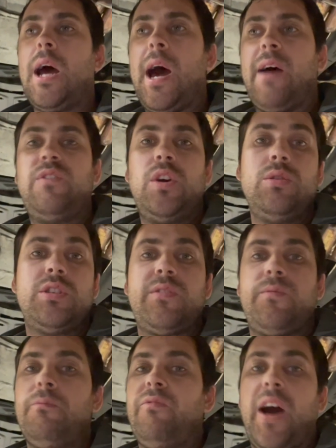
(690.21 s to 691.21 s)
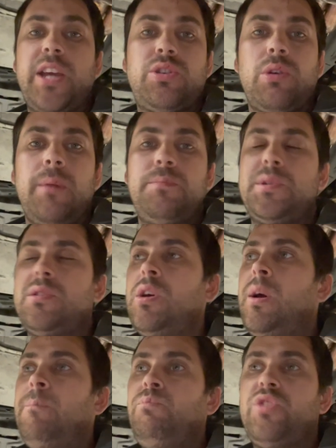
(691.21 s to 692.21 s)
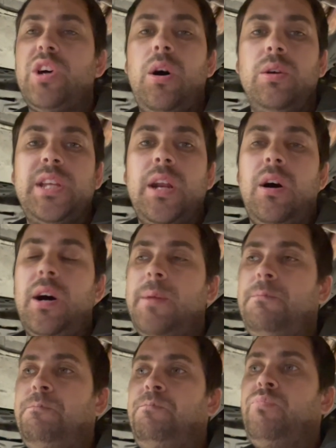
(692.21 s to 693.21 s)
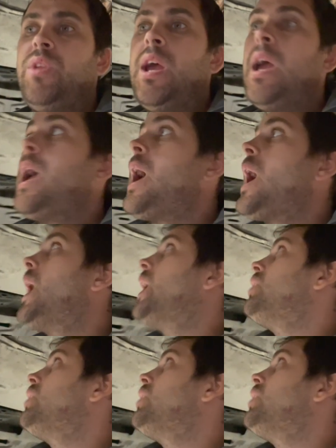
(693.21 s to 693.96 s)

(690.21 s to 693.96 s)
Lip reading: I've used vice grips to hold it on, and